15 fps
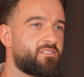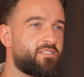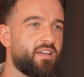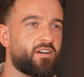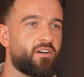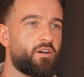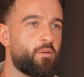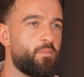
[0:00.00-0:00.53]

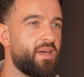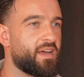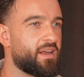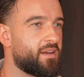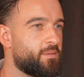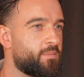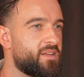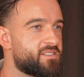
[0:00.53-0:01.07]
they kind of make a
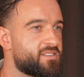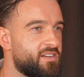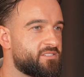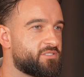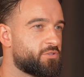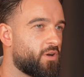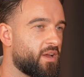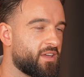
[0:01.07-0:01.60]
little bit of
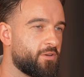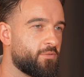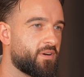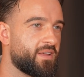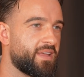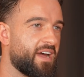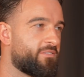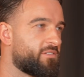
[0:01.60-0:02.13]
sense, you know, like, you
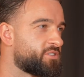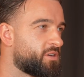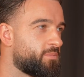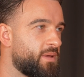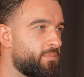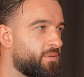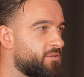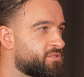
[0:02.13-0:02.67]
are the average of the
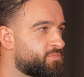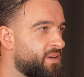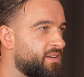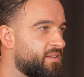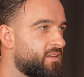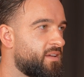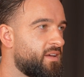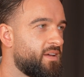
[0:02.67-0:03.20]
people who
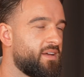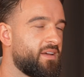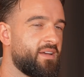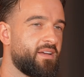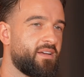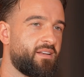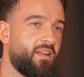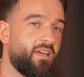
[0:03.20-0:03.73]
spend
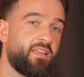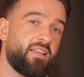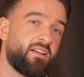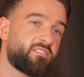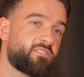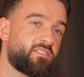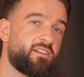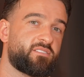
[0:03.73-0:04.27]
Like
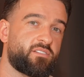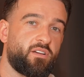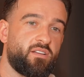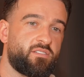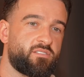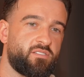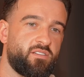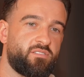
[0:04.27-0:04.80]
that's
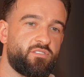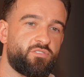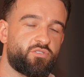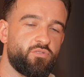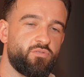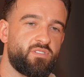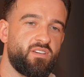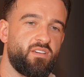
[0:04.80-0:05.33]
a
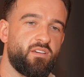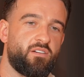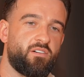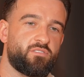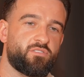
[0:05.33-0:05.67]
true thing, you know.